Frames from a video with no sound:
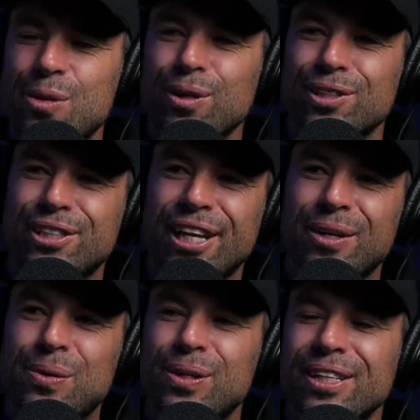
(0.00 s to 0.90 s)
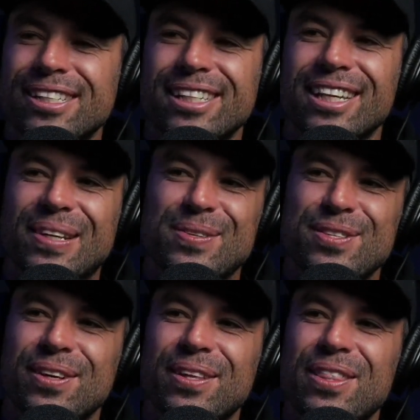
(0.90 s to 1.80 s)
you watch Dan Hawkins kick, who's
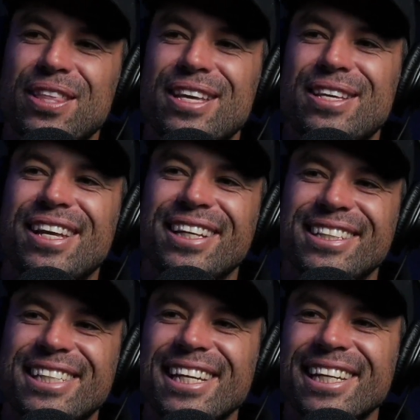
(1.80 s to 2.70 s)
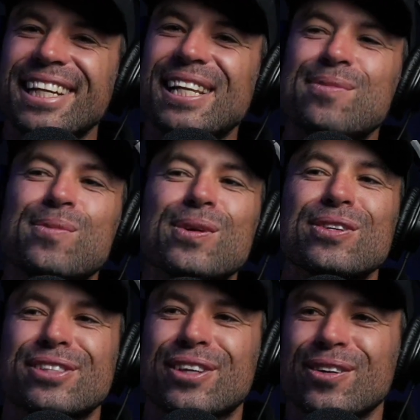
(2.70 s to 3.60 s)
got the technically
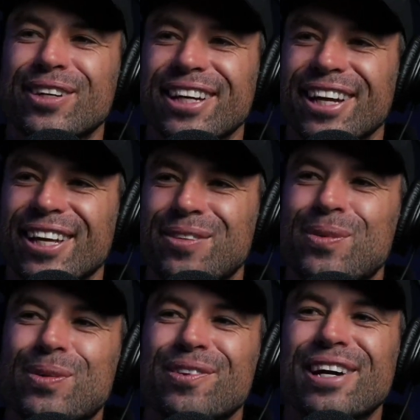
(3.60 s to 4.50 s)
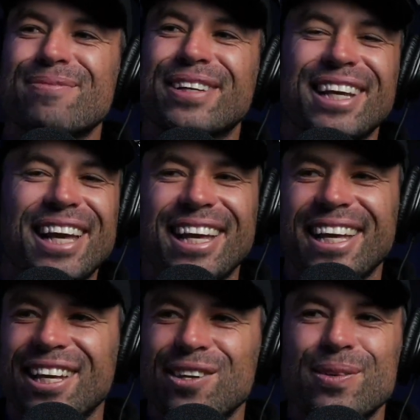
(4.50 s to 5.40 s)
worst goal kick in world rugby,
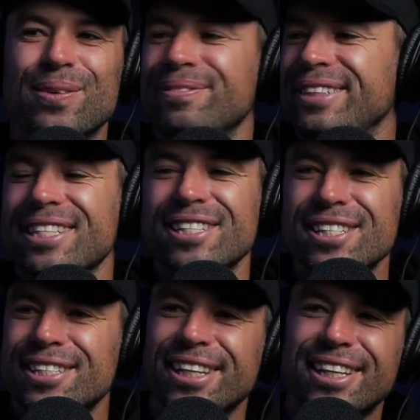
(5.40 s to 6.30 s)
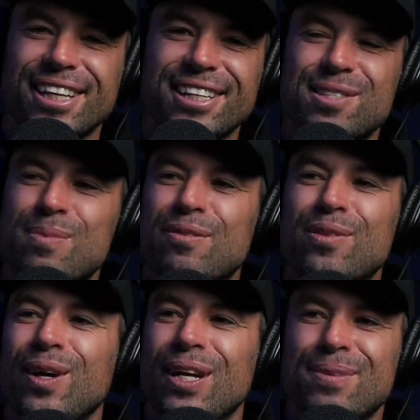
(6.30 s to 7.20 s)
who consistently kicks above
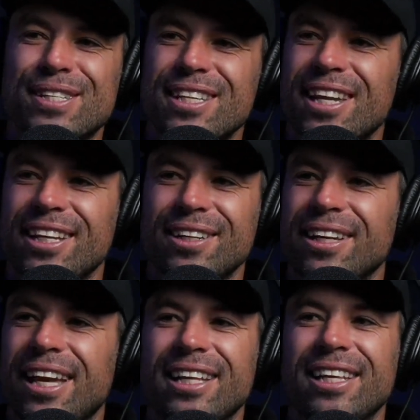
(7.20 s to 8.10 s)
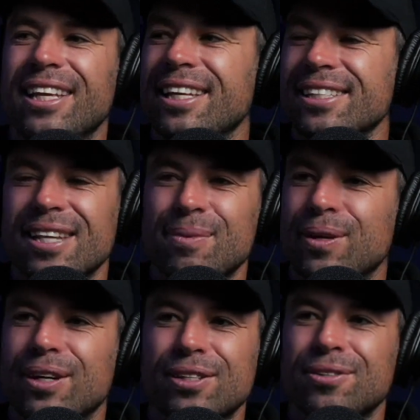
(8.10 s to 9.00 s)
90%, and you get some
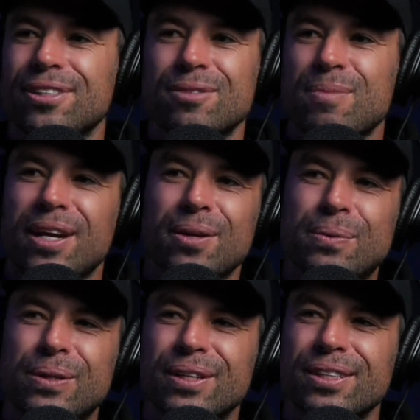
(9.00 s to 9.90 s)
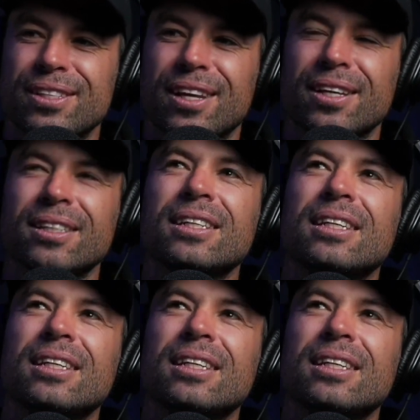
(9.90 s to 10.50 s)
guys who just make it work. So